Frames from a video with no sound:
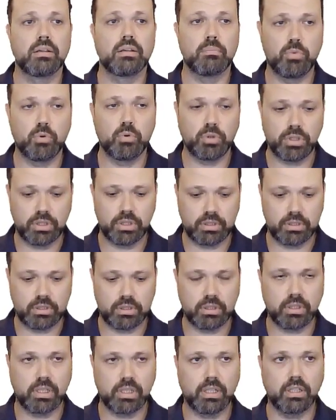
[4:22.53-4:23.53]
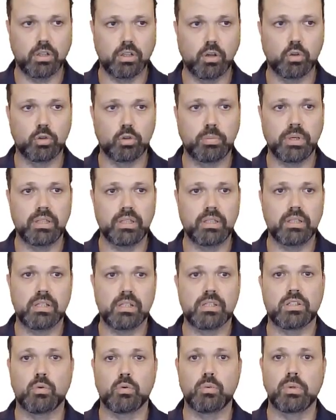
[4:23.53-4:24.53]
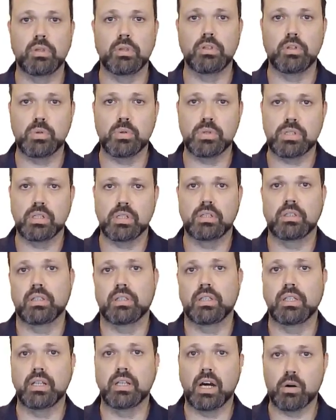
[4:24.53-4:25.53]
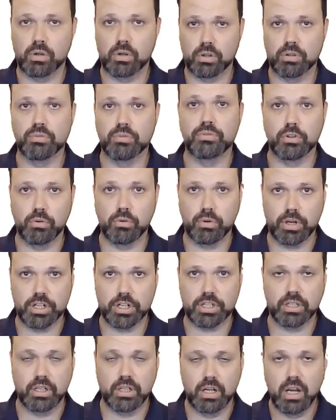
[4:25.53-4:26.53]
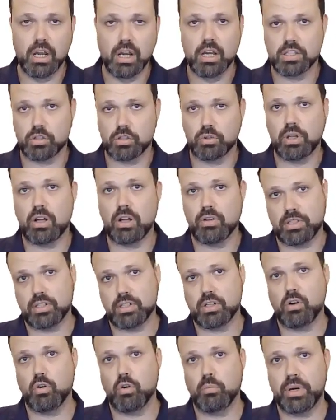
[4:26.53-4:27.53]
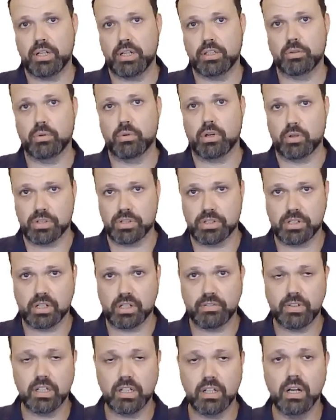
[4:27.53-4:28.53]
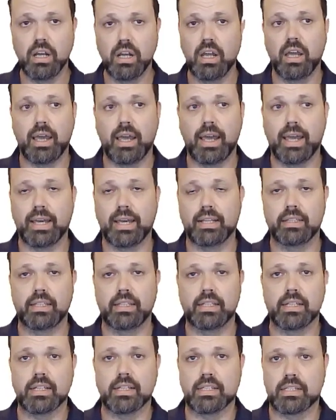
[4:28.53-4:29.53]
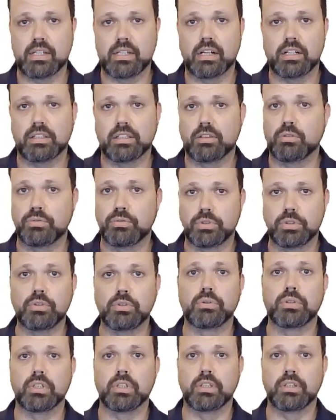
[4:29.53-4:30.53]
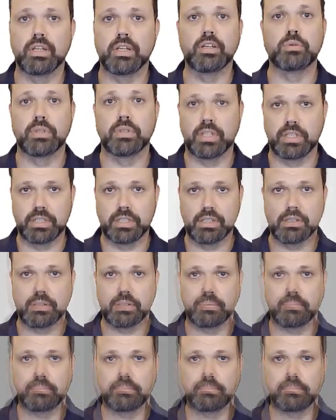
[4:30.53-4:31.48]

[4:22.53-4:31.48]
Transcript: put it in a notepad, so we'll use it in our configuration. So now let's go back to our server and uh, start configuring the utilities.